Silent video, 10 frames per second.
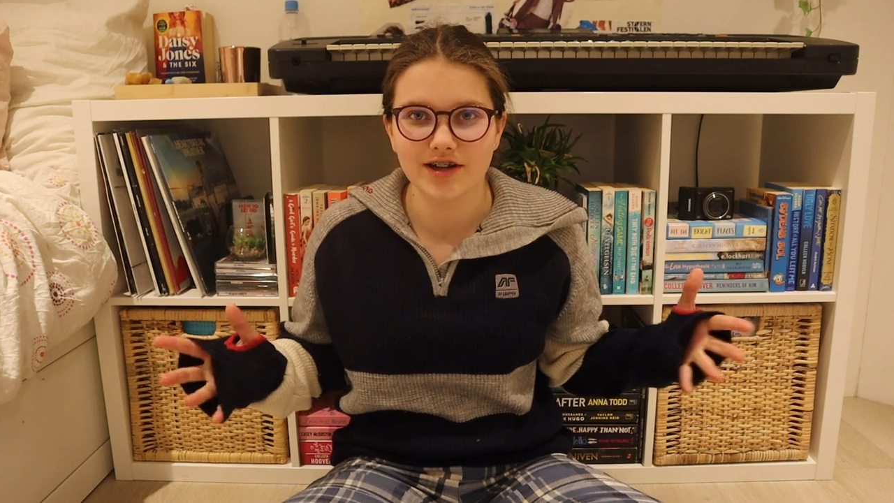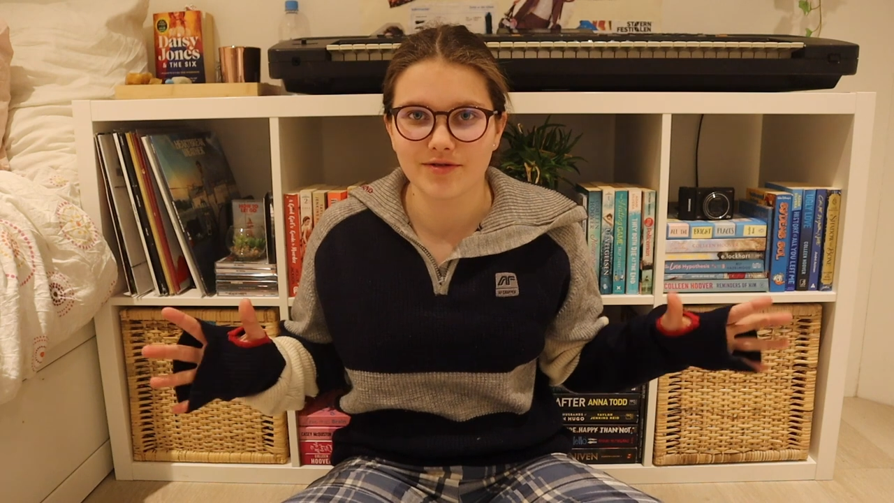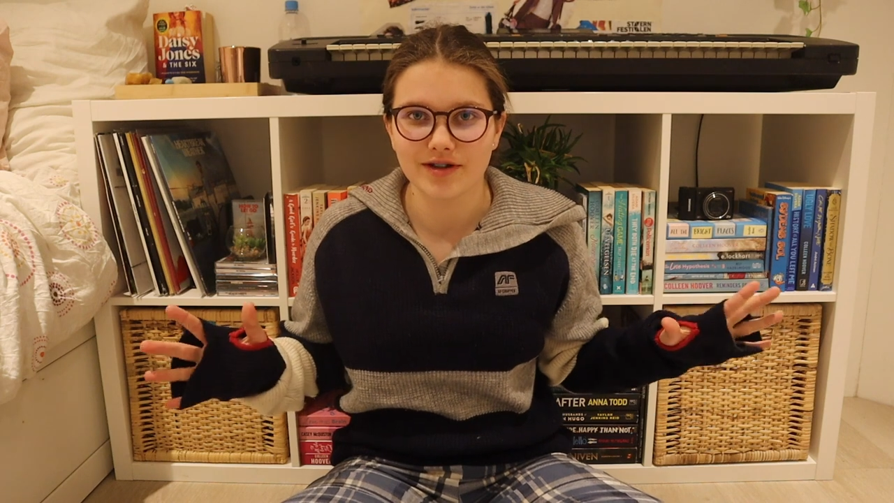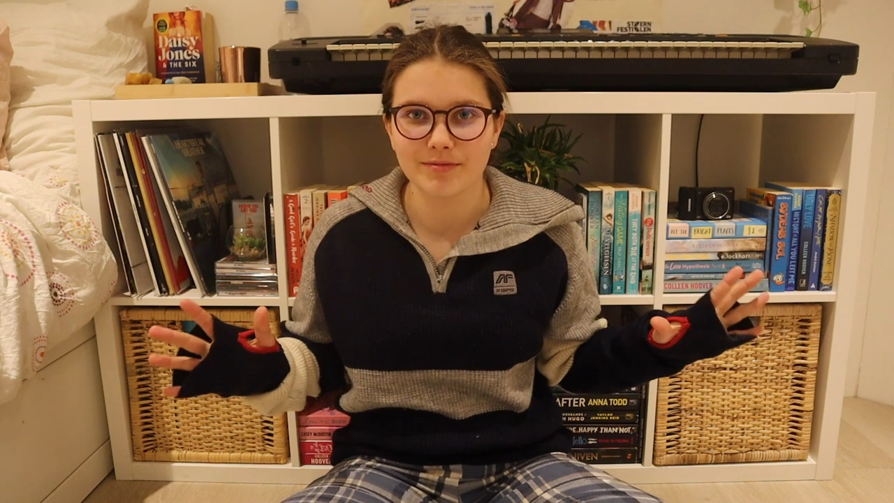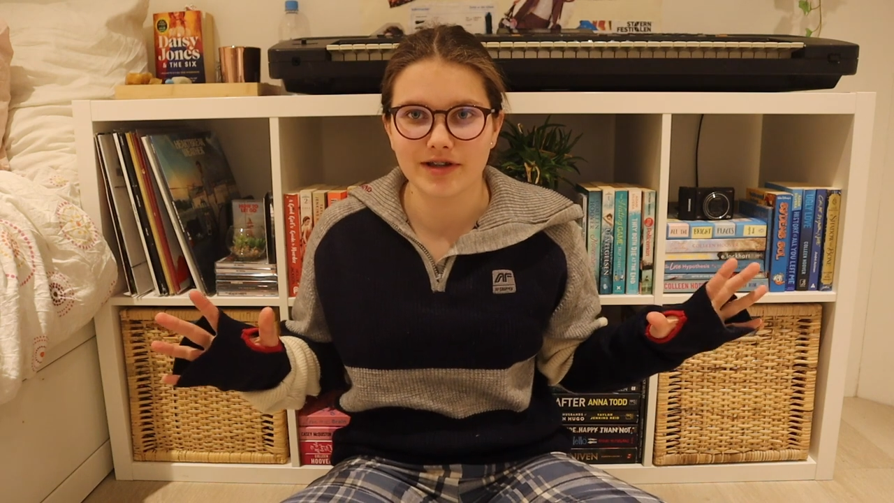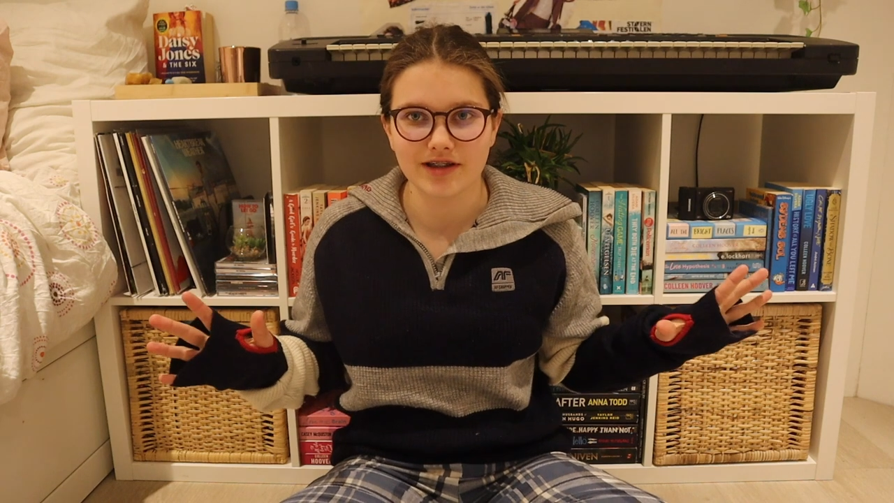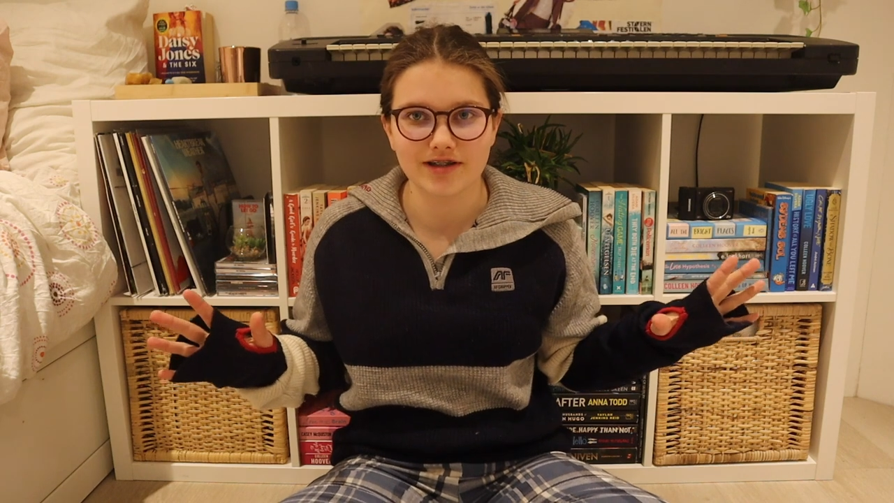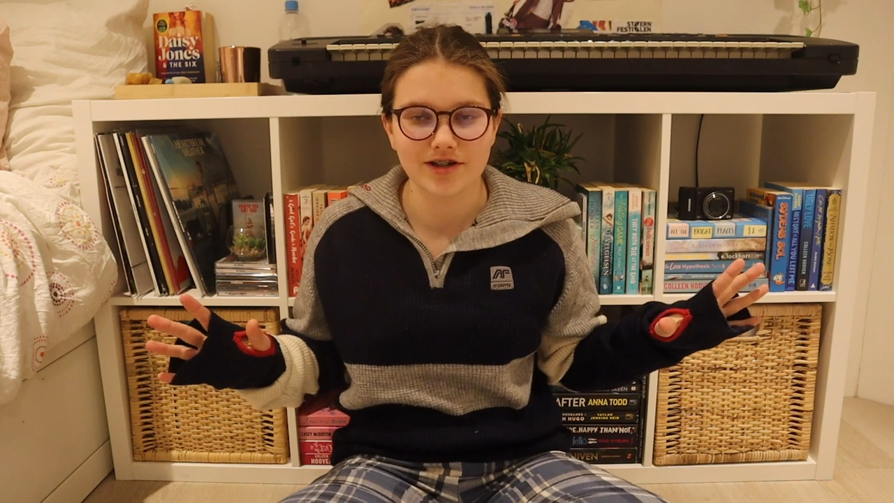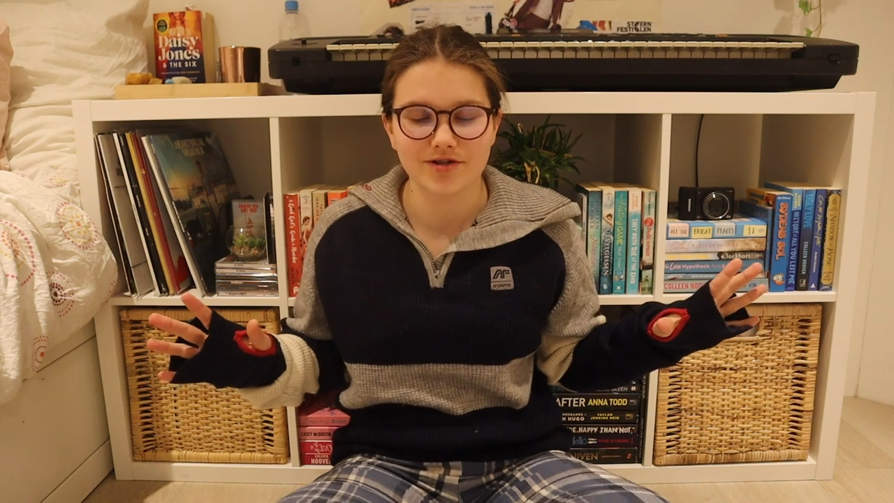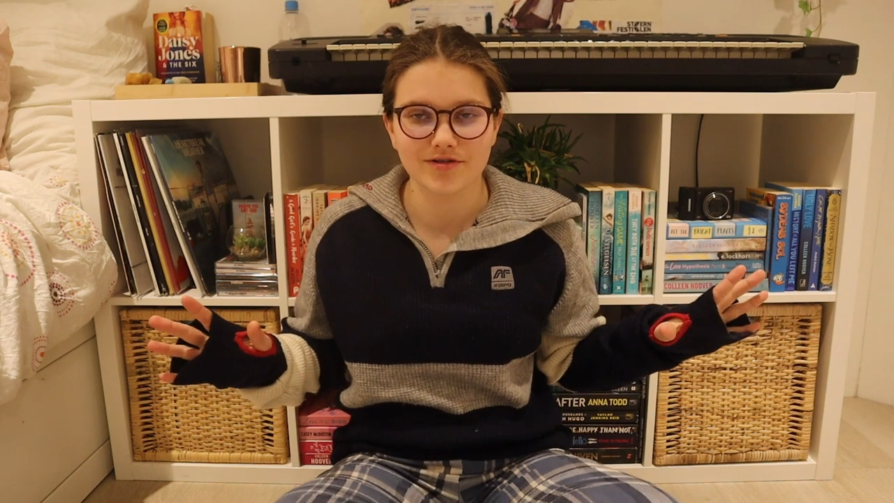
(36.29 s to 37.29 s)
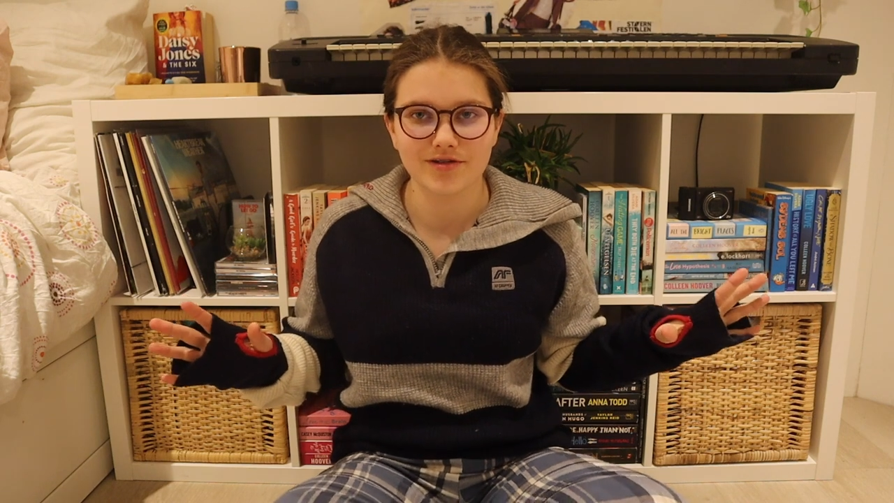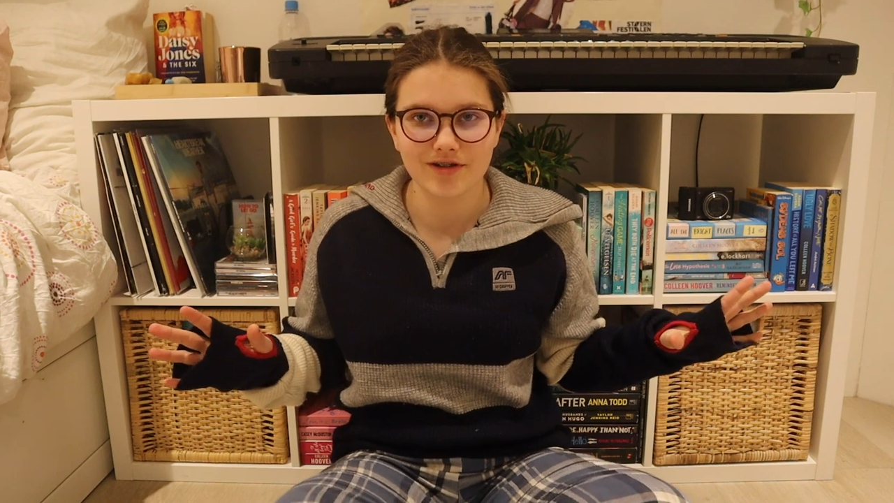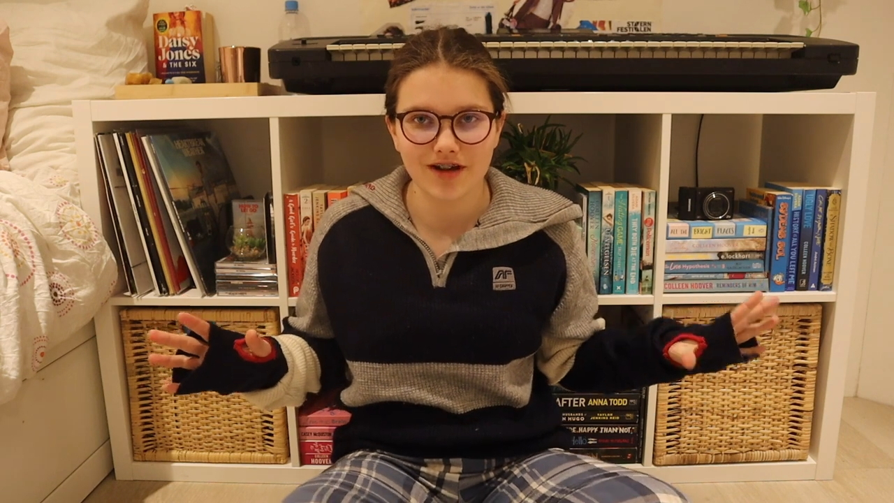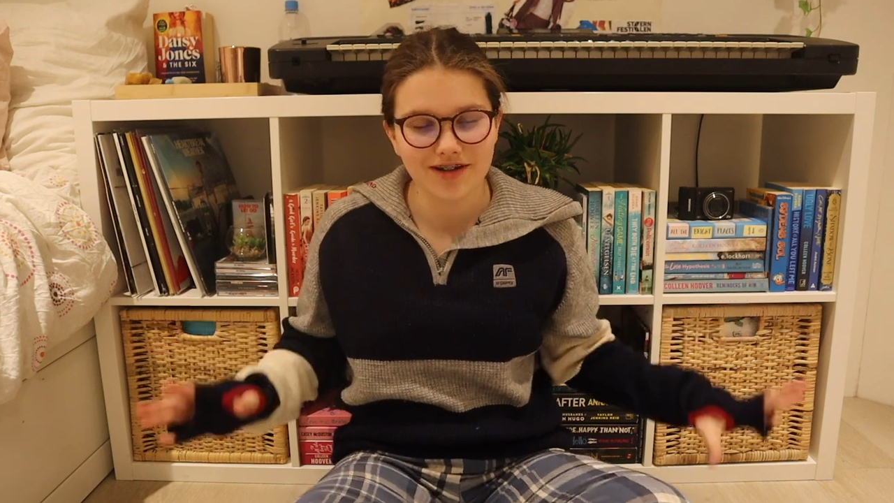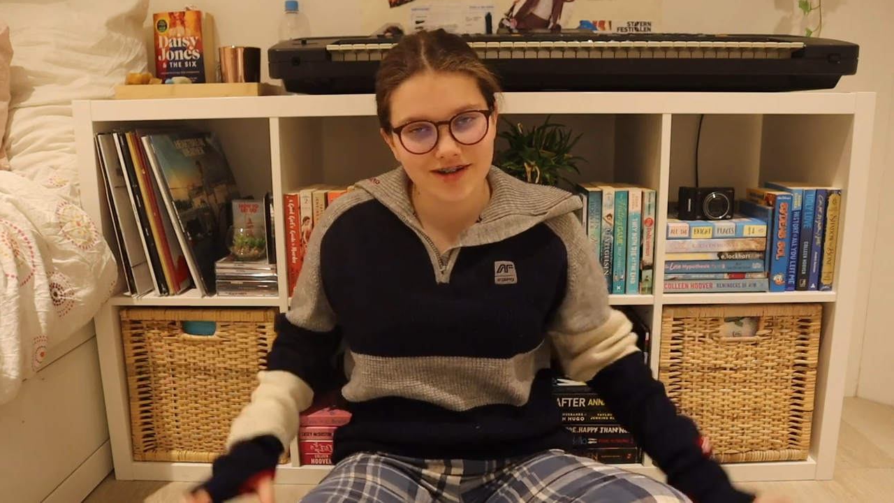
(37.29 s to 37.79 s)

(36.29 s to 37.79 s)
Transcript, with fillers: don't want to make this intro too long.